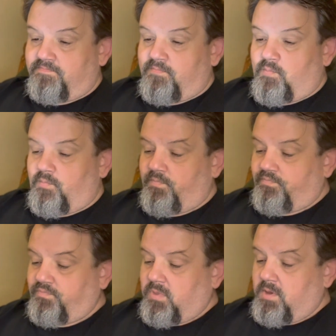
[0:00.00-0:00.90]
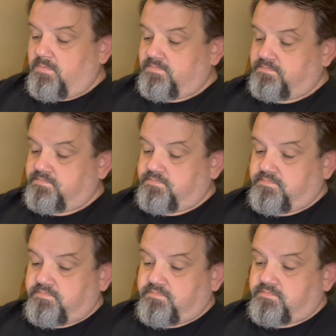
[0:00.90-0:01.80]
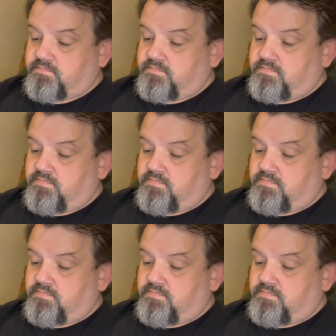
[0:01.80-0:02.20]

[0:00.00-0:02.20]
No one is speaking in this clip.